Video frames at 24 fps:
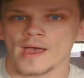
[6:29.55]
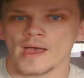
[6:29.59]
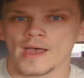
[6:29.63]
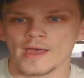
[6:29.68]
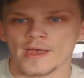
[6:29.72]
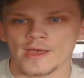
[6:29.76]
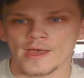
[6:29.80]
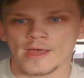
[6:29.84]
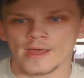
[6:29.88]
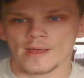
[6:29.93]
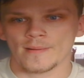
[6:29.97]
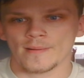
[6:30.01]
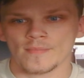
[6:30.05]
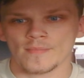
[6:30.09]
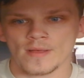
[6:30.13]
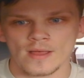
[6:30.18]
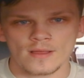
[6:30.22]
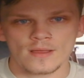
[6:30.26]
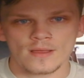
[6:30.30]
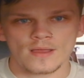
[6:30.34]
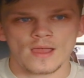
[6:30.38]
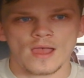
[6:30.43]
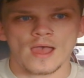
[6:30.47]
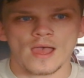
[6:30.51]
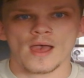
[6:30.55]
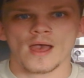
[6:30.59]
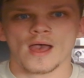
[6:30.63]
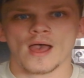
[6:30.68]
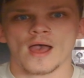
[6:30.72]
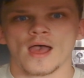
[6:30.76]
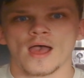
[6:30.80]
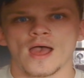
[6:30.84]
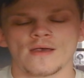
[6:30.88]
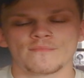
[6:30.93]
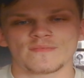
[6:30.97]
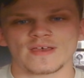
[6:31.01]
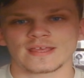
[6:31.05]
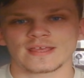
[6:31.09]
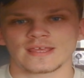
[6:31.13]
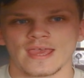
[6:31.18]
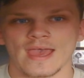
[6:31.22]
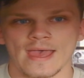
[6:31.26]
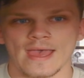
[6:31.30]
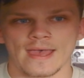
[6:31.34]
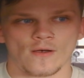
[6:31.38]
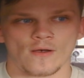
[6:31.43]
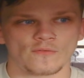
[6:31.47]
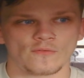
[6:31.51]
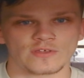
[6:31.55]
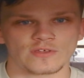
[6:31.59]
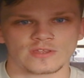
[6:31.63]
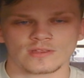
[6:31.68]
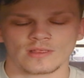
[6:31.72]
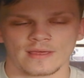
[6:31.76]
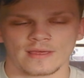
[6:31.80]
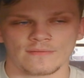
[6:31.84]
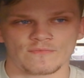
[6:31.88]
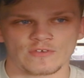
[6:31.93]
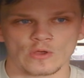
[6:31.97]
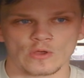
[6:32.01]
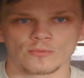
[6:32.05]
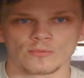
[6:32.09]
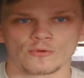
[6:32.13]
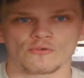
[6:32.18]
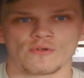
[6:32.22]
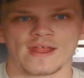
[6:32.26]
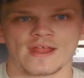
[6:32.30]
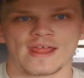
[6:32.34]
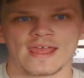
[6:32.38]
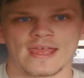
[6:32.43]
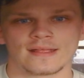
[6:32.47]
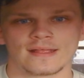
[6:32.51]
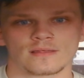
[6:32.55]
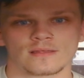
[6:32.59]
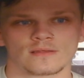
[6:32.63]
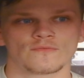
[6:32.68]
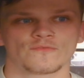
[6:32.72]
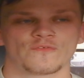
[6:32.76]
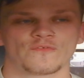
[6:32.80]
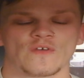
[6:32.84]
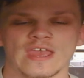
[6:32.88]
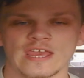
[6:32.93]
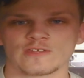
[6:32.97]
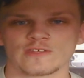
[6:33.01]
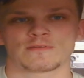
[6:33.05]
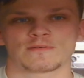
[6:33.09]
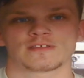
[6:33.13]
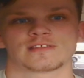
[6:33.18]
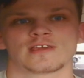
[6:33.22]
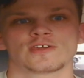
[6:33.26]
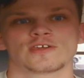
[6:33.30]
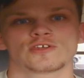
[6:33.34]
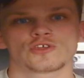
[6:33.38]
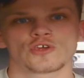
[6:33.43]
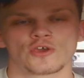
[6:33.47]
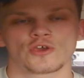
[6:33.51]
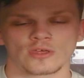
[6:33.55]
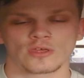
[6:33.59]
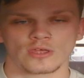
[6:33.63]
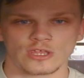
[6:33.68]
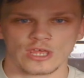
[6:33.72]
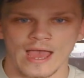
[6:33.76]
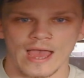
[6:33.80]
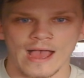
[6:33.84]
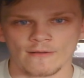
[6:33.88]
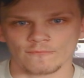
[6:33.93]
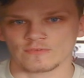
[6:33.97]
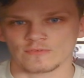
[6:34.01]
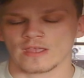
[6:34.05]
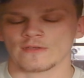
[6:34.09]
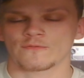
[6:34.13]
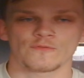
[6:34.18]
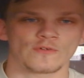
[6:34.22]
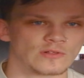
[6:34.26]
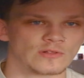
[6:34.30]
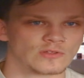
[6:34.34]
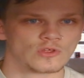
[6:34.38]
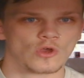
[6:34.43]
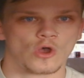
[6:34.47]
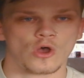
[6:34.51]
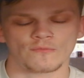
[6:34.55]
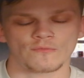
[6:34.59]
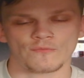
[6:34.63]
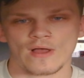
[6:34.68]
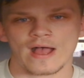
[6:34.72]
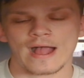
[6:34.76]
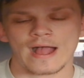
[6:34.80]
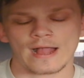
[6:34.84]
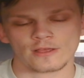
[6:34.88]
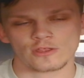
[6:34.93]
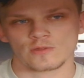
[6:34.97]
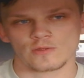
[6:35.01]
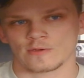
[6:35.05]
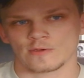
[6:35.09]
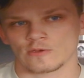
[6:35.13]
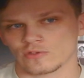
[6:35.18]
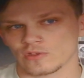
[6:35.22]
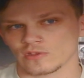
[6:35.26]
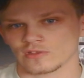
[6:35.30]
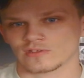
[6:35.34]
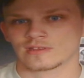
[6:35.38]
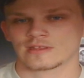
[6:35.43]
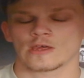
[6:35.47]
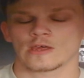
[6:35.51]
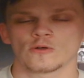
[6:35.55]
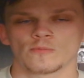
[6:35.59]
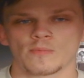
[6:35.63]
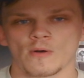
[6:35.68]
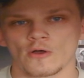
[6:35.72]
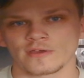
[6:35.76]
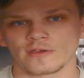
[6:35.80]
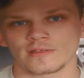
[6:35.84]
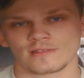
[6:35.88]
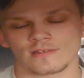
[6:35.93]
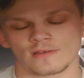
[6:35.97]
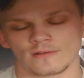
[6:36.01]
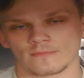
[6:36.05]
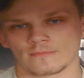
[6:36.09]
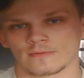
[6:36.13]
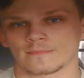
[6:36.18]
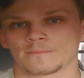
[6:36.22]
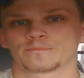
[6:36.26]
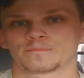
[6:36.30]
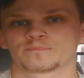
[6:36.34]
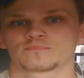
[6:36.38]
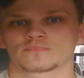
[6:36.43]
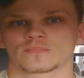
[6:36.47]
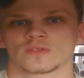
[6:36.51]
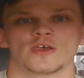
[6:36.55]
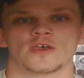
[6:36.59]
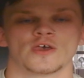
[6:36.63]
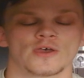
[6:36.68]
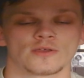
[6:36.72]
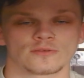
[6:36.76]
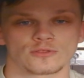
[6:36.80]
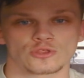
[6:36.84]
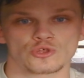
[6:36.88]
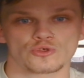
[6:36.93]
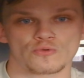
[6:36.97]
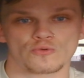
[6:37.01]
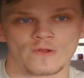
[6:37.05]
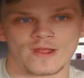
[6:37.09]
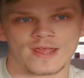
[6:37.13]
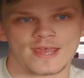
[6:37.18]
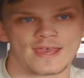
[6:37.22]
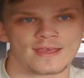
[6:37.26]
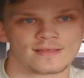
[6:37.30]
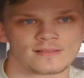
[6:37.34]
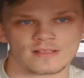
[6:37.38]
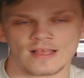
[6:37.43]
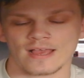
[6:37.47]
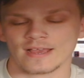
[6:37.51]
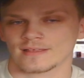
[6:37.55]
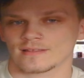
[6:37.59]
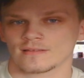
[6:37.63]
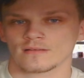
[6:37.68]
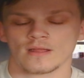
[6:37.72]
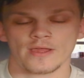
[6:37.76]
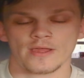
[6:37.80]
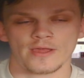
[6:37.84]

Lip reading: And then yeah, obviously the upgrade for each position, you have different sort of attributes and skill points and traits, like